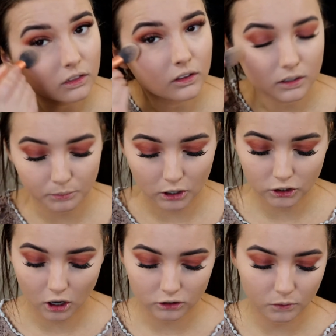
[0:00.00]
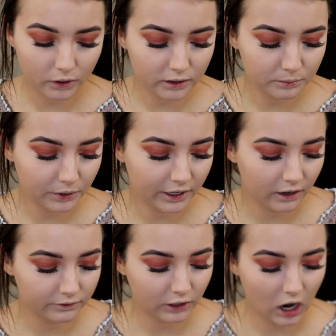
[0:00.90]
This brush also works pretty
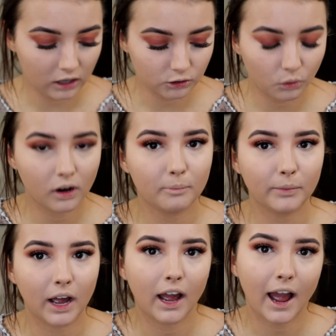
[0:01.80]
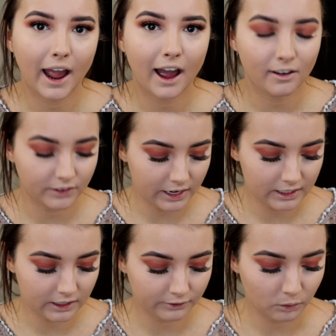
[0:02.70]
good for contour, but I have
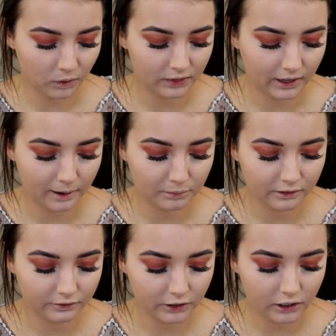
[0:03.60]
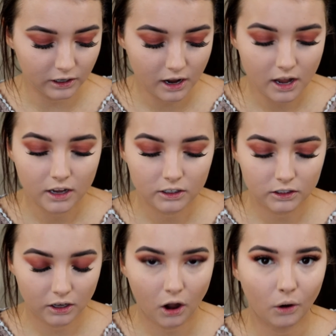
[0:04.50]
a different one that I prefer,
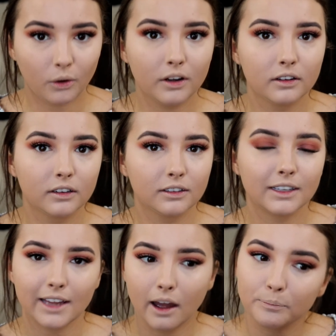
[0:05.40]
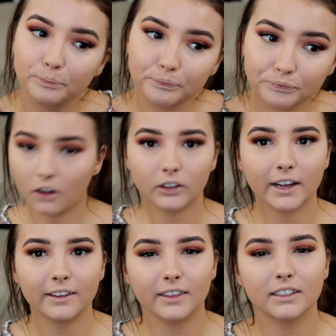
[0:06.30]
so yeah.
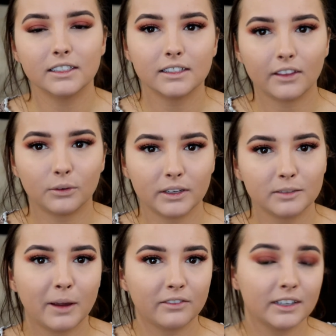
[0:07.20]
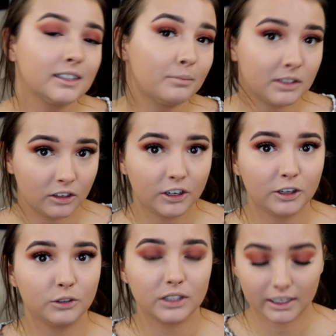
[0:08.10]
Alright, and then to set the rest of my face, I'm still going
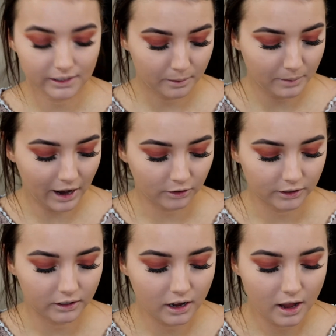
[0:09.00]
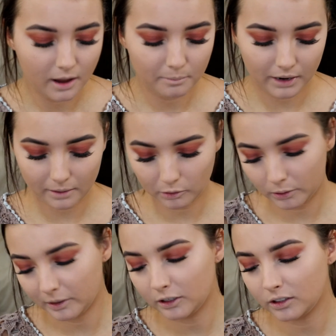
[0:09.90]
to use that same powder, but I'm going
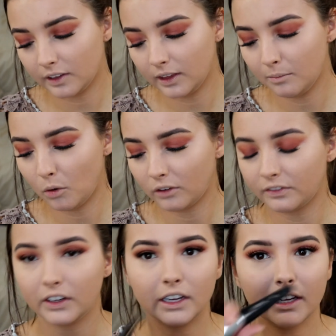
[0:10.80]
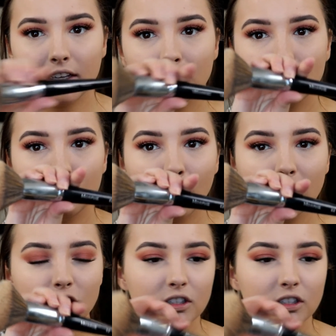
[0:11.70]
to be using the Morphe E2 brush.